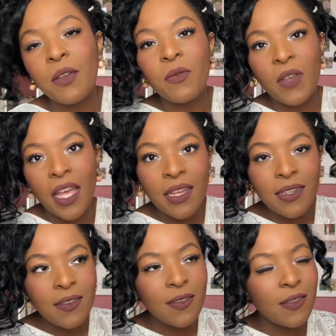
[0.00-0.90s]

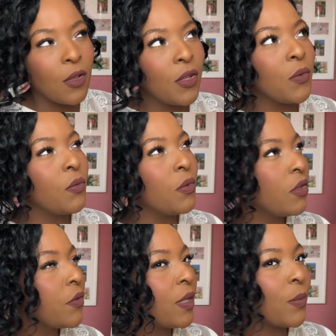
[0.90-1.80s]
first on
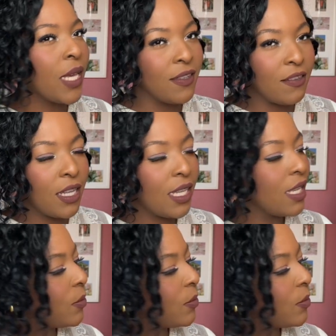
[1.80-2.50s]
Wolf and Badger,